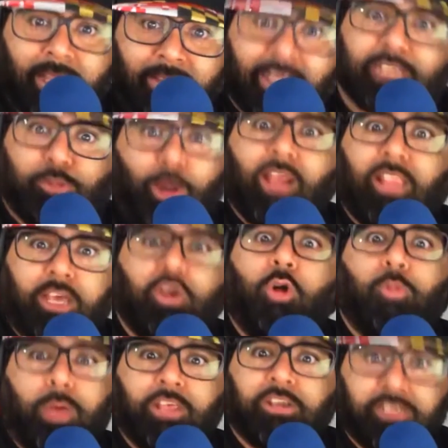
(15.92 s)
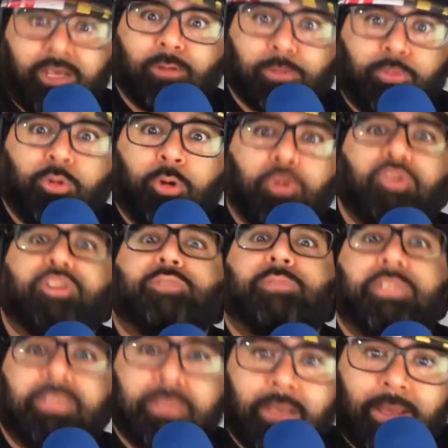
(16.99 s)
Like, that's why I like cold weather, because I was born on
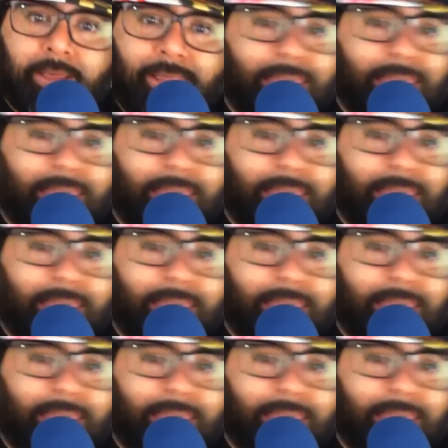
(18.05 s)
Christmas.